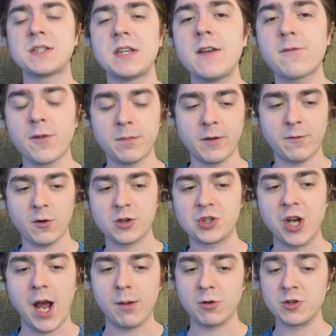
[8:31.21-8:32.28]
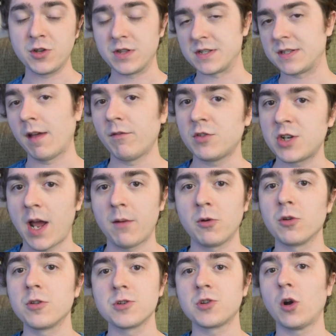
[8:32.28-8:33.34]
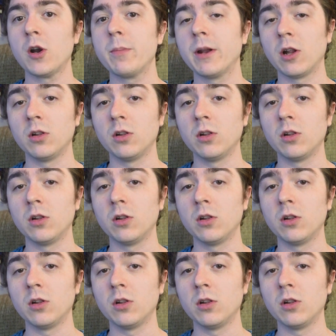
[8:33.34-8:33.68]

see from the first chapter to the seventh chapter there's already been